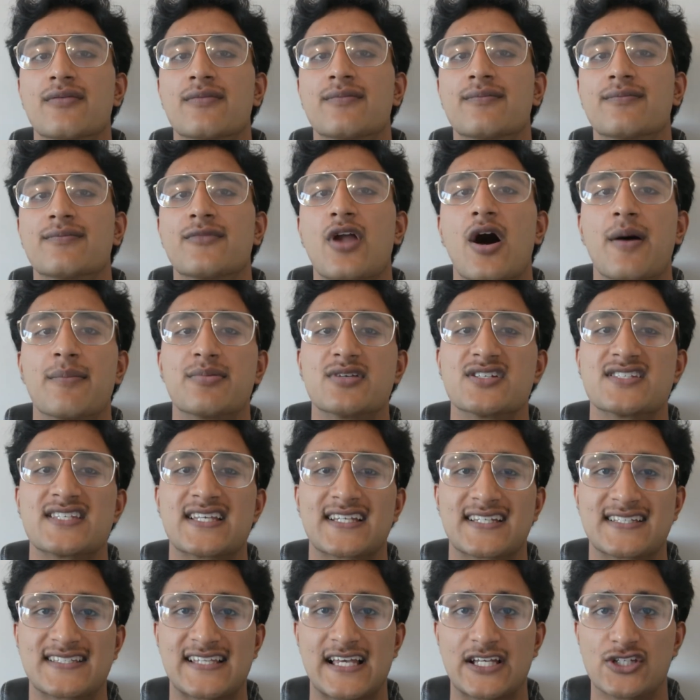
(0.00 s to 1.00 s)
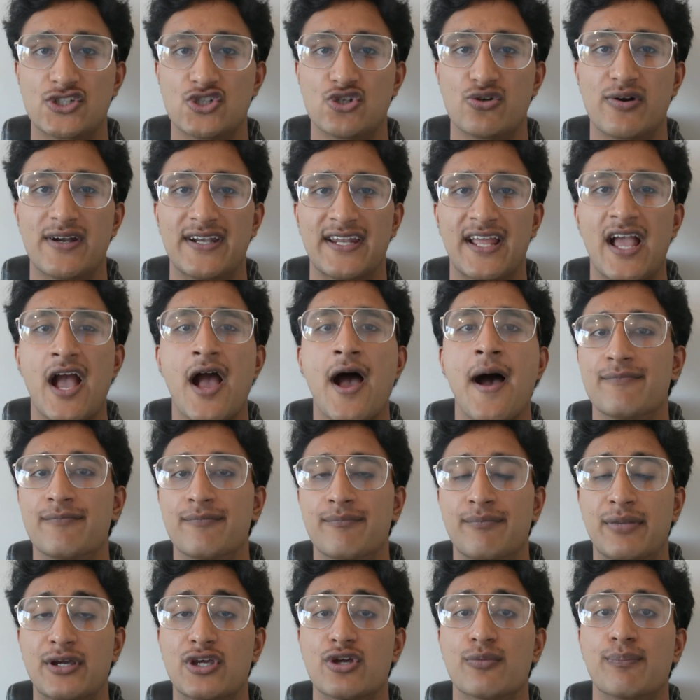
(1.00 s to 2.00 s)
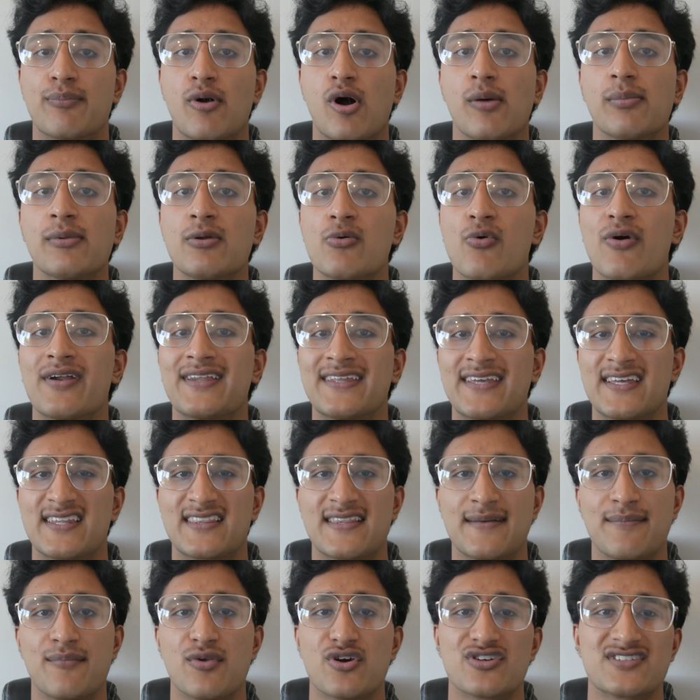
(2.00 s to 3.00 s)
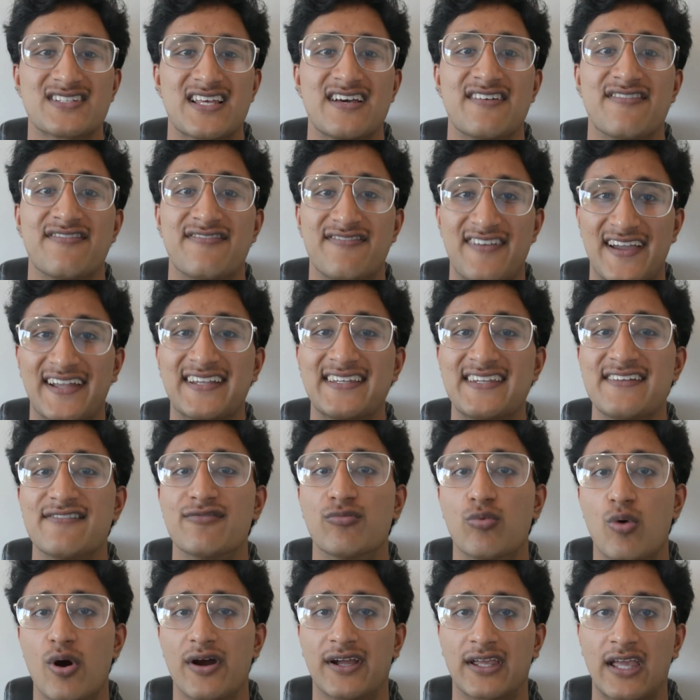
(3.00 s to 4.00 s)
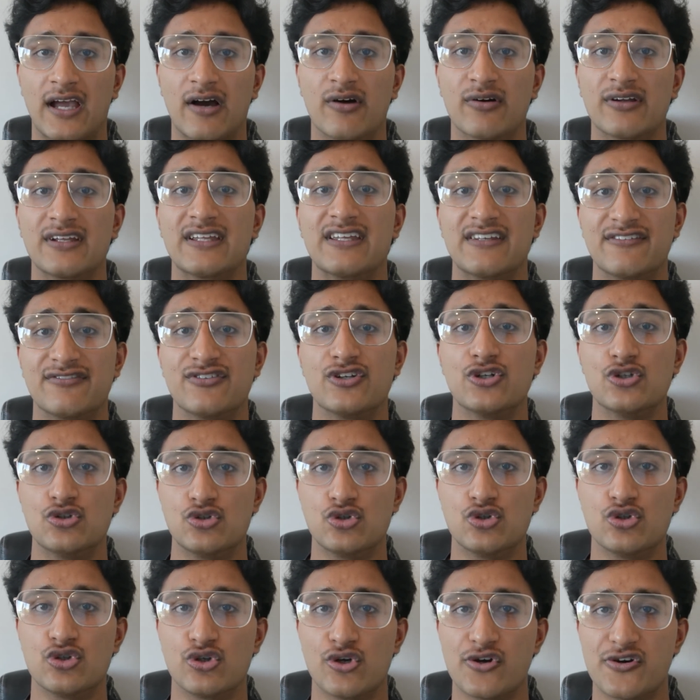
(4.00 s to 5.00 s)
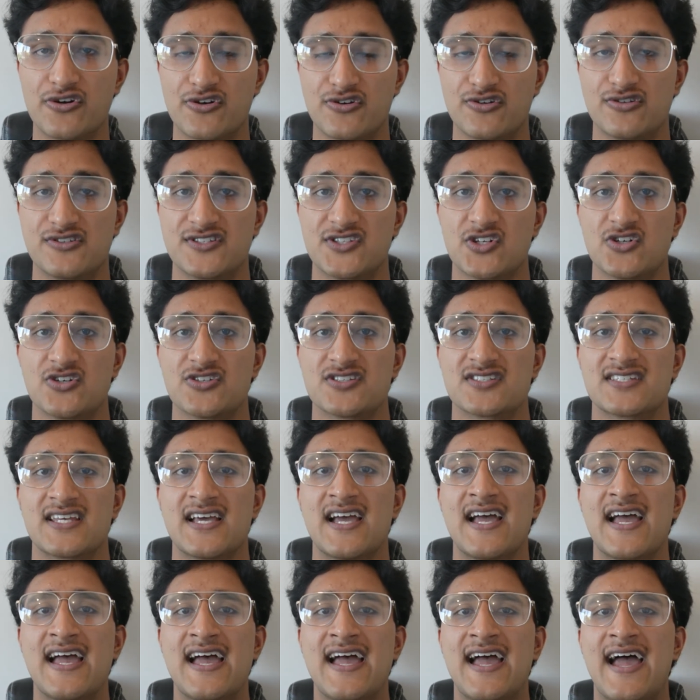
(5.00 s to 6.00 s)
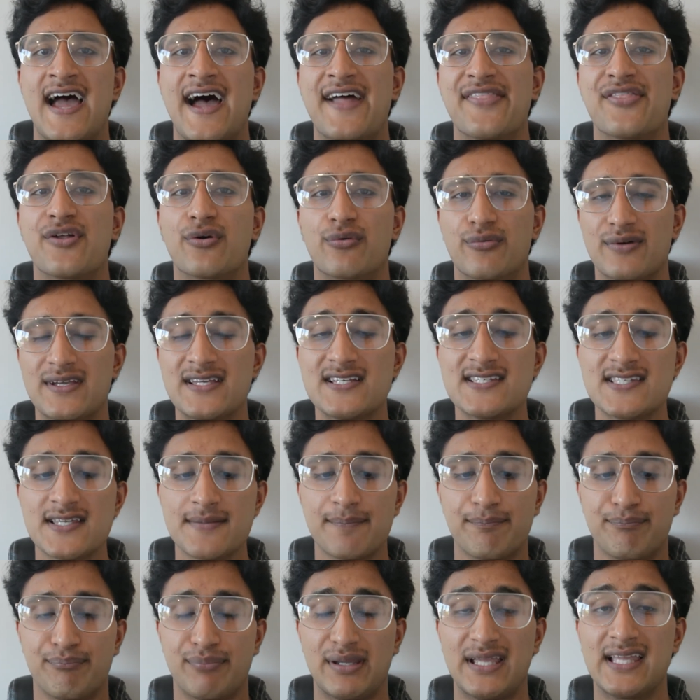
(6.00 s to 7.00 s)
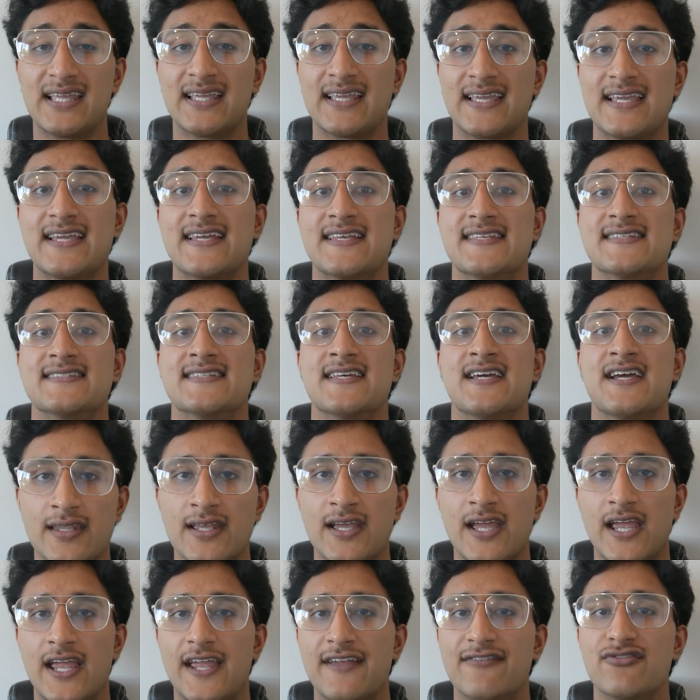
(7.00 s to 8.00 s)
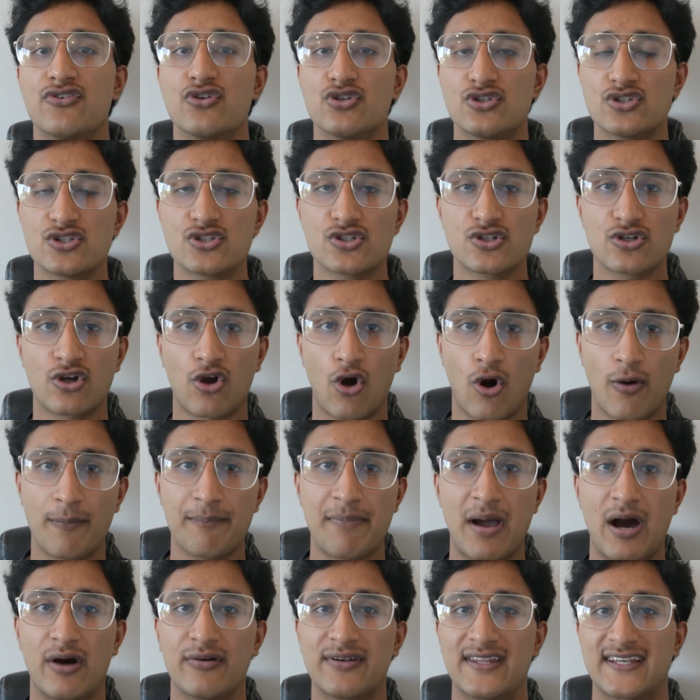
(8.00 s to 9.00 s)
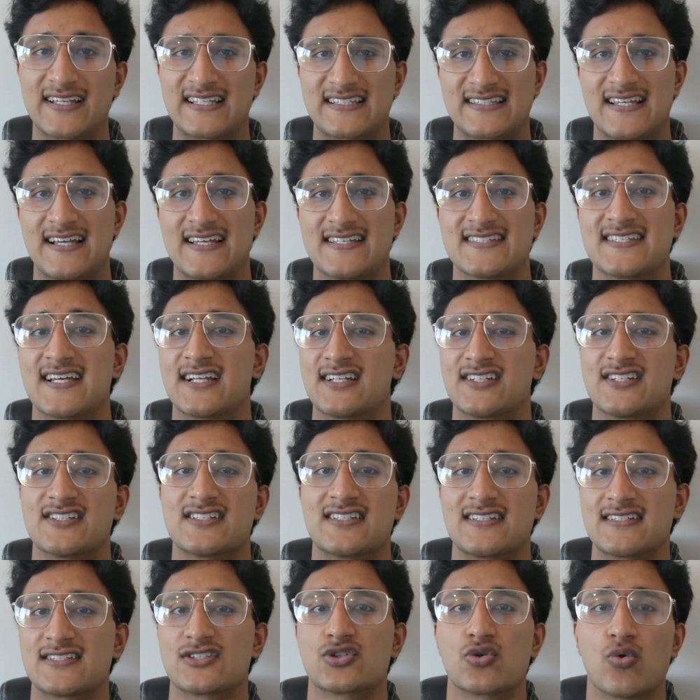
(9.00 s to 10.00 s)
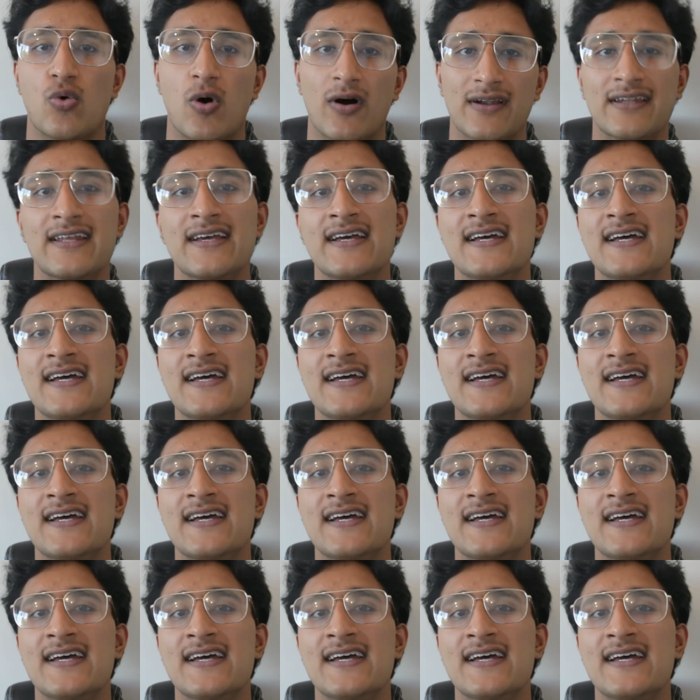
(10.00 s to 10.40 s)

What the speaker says: no, I'm just exaggerating, but you probably won't get the most effective workout if you do use those. And the reason being is, if you were to do compound exercise such as a squat,